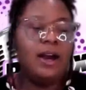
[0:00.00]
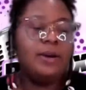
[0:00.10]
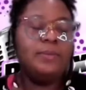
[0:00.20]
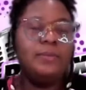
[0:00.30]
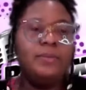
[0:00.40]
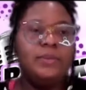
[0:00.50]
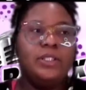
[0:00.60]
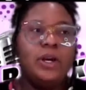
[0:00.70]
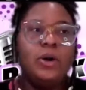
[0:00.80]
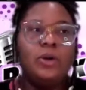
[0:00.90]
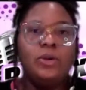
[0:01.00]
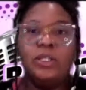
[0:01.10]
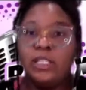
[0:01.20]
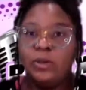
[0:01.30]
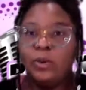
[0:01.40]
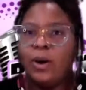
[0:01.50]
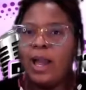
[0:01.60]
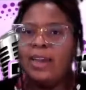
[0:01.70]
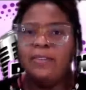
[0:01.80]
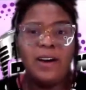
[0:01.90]
So a sequel.
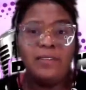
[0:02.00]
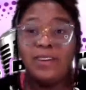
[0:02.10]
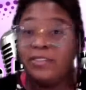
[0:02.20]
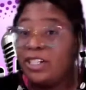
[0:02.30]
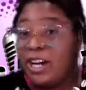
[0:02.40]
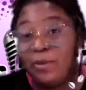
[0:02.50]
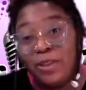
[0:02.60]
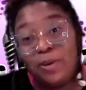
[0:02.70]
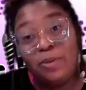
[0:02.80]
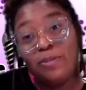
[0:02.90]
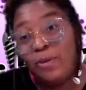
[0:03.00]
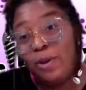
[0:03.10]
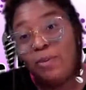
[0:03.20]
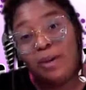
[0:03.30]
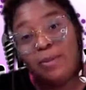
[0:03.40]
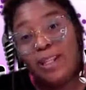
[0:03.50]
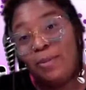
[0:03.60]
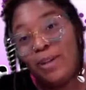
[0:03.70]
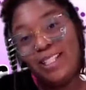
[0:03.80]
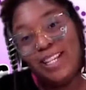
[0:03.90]
If I've never shared with you before, baby, let
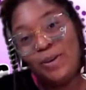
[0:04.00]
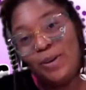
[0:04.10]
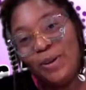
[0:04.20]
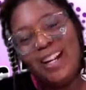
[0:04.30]
me tell you,